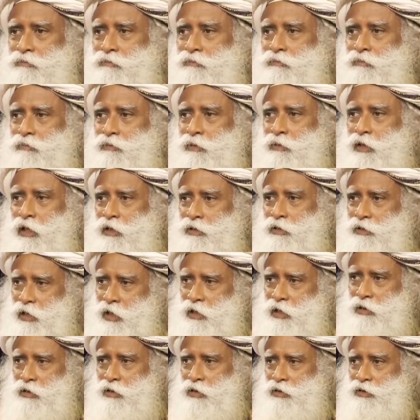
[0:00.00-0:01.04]
Their
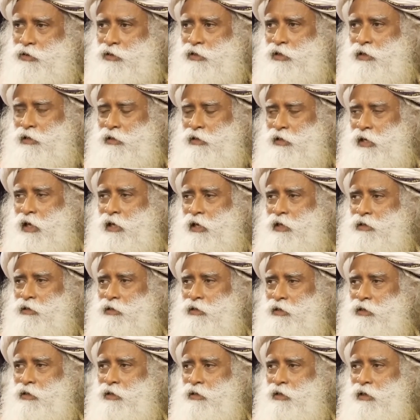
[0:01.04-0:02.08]
psychological
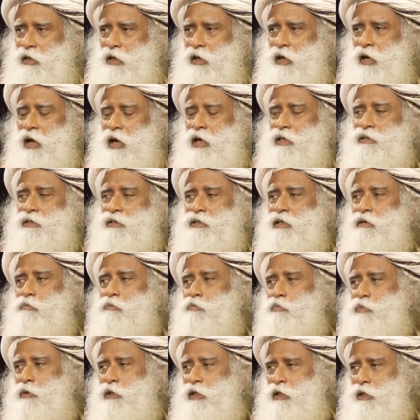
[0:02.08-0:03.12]
reality has
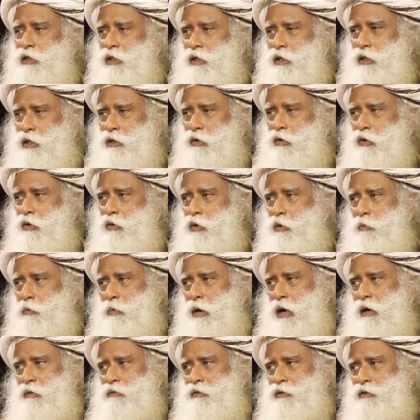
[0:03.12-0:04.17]
completely
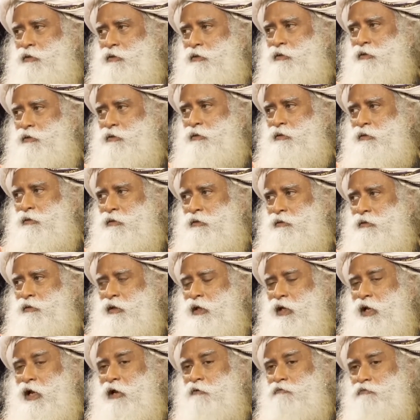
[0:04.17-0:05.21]
overpowered the
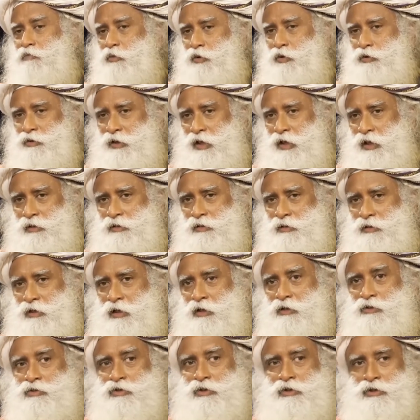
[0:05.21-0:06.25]
life process, the
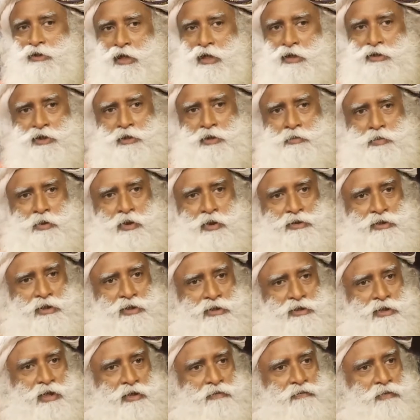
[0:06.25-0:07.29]
existential process
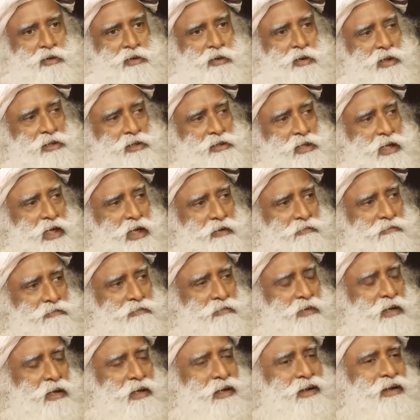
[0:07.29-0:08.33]
that we call as life.
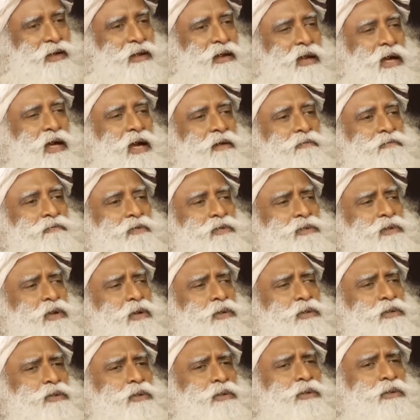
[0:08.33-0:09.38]
Life is not
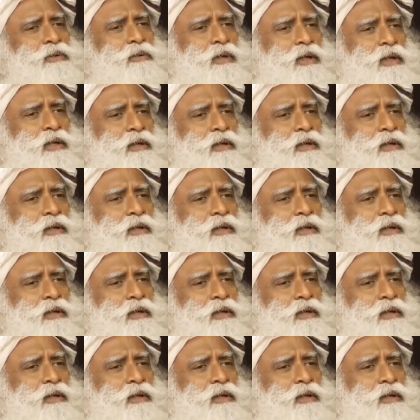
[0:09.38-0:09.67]
your doing.